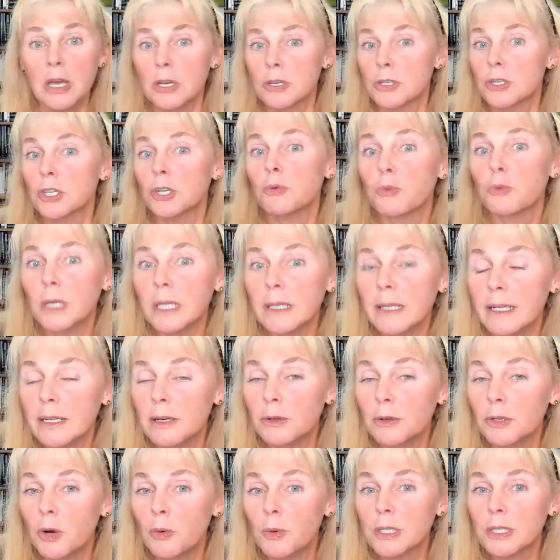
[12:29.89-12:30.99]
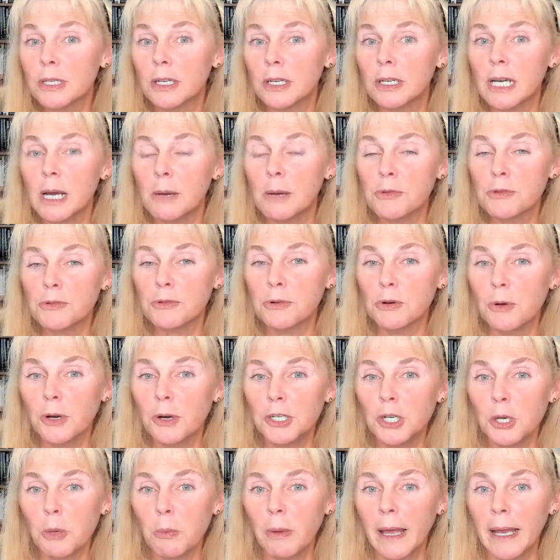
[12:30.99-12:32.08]
So you really don't know what's going to come through on
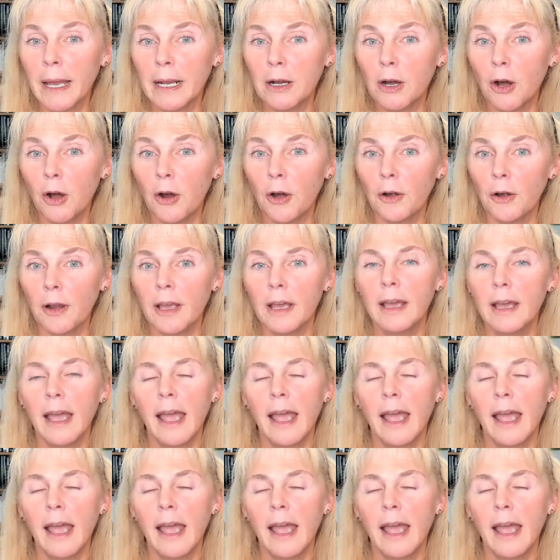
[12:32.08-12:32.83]
your blank card.